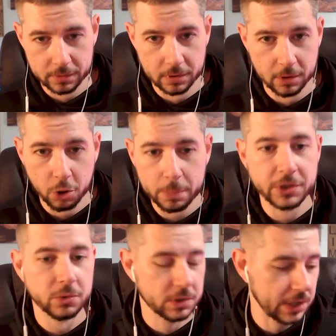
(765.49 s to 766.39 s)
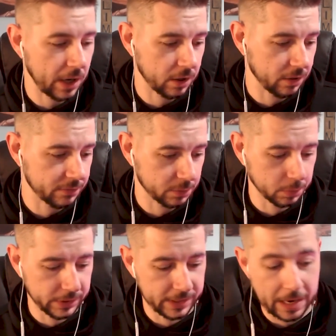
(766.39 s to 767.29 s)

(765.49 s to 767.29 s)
They're hoping to retire comfortably.